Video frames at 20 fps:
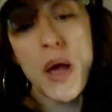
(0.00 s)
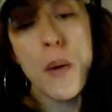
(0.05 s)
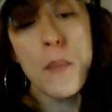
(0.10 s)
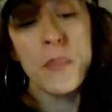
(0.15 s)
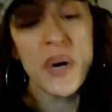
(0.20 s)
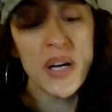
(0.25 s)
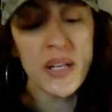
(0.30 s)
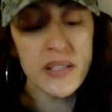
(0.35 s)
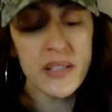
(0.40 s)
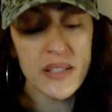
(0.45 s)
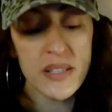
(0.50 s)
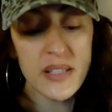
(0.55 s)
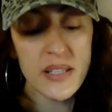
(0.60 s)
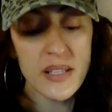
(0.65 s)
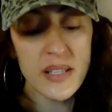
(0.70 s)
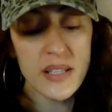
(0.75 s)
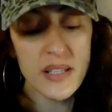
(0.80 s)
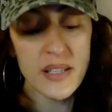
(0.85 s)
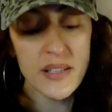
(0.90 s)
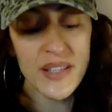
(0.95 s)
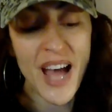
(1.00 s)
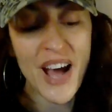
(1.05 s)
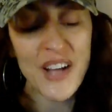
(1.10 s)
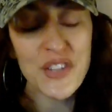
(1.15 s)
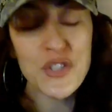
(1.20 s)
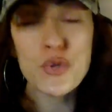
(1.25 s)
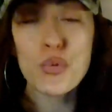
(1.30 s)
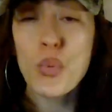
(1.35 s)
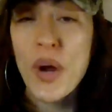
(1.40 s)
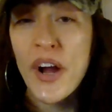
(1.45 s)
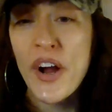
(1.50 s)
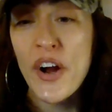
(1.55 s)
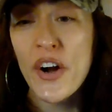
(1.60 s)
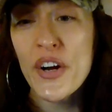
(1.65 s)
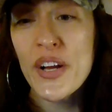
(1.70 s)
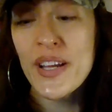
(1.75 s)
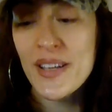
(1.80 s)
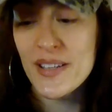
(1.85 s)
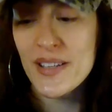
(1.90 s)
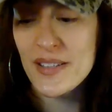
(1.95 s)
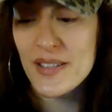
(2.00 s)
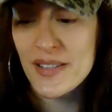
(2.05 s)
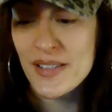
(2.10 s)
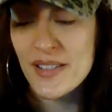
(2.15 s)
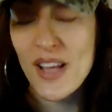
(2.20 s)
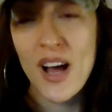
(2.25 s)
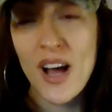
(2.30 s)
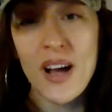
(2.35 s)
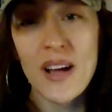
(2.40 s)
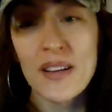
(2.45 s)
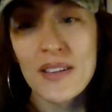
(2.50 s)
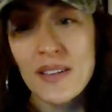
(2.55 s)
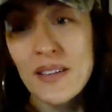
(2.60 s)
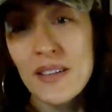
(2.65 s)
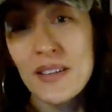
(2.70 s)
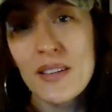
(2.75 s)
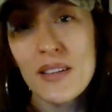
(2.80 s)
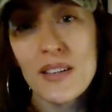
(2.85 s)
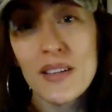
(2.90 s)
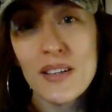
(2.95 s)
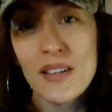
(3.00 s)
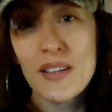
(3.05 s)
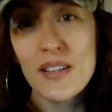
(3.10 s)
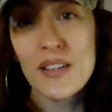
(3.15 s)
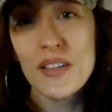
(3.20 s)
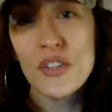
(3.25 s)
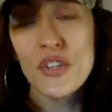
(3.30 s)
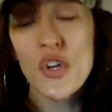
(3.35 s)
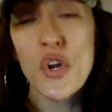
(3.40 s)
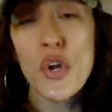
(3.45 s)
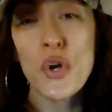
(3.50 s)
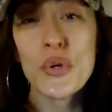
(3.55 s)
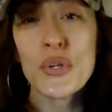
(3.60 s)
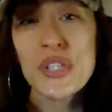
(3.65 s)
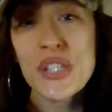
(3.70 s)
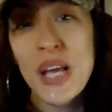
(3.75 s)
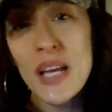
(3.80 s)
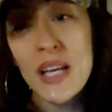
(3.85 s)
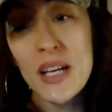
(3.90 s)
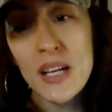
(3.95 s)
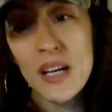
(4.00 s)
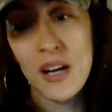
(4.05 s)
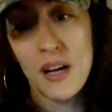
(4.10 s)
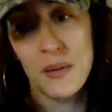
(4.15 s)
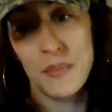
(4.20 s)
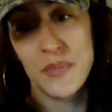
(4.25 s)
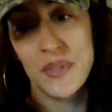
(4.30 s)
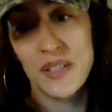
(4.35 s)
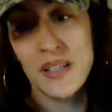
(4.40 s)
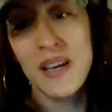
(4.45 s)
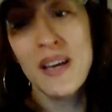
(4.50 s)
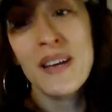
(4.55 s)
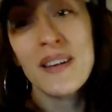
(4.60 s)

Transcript: But that's where His son, Satan comes in.